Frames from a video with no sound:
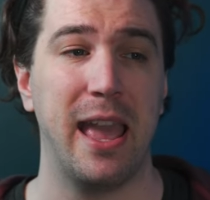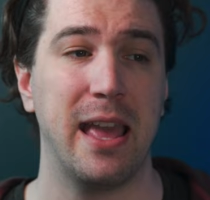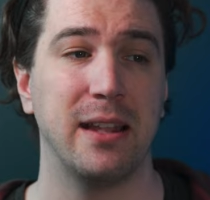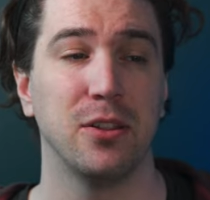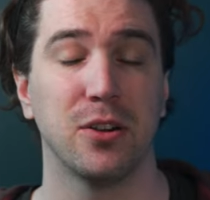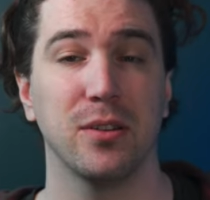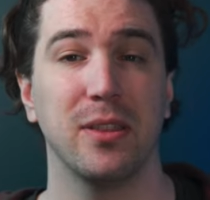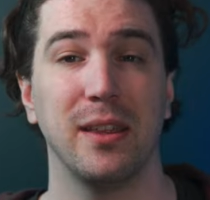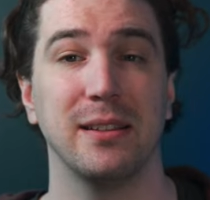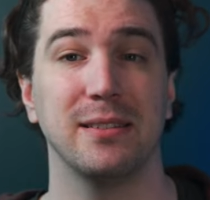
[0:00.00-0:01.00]
and learn
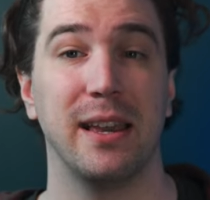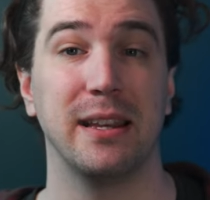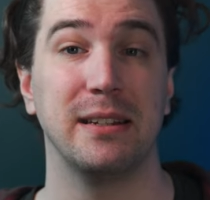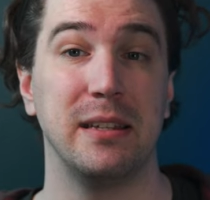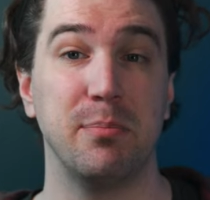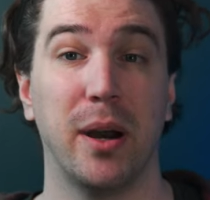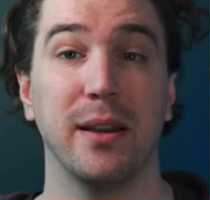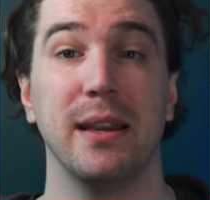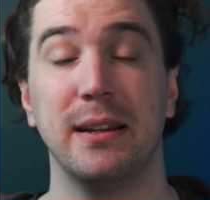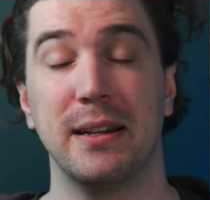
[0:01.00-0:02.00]
things like
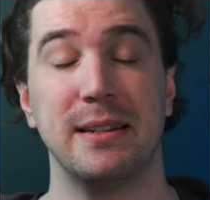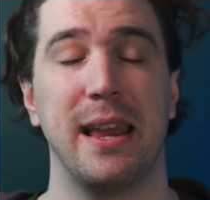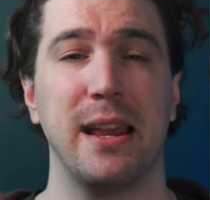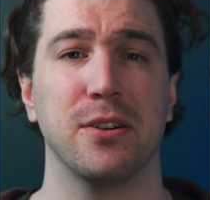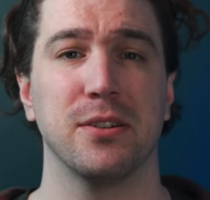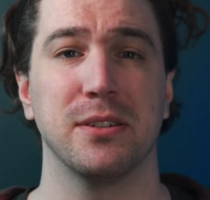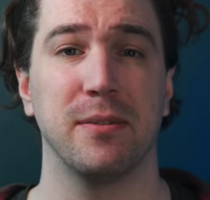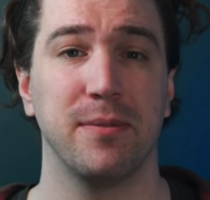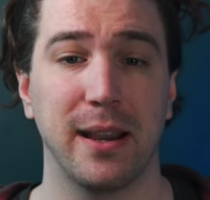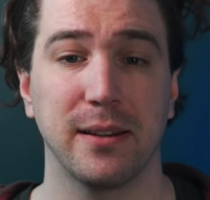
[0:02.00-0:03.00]
debugging containers
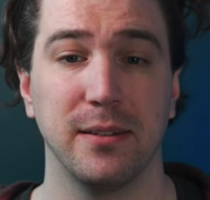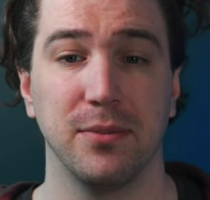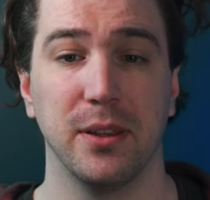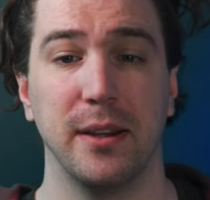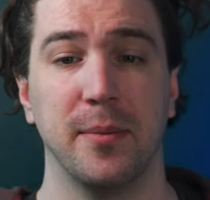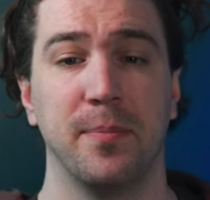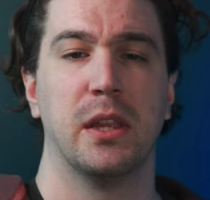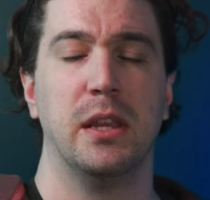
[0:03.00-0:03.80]
effectively.